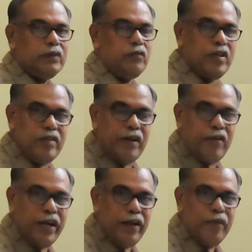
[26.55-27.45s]
What is the
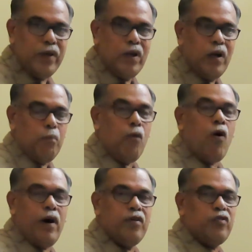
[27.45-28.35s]
entry?
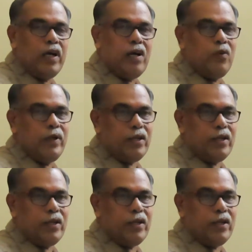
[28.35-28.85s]
Mohan's account